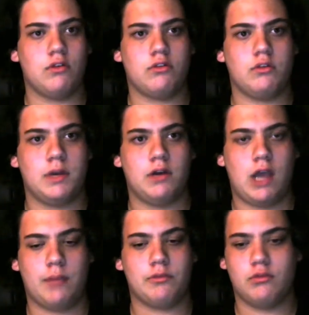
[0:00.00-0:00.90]
somehow
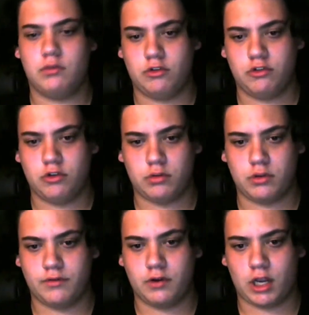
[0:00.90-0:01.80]
absolutely choked the
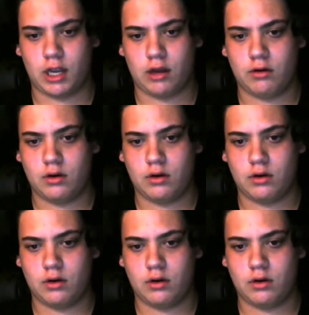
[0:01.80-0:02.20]
fuck out.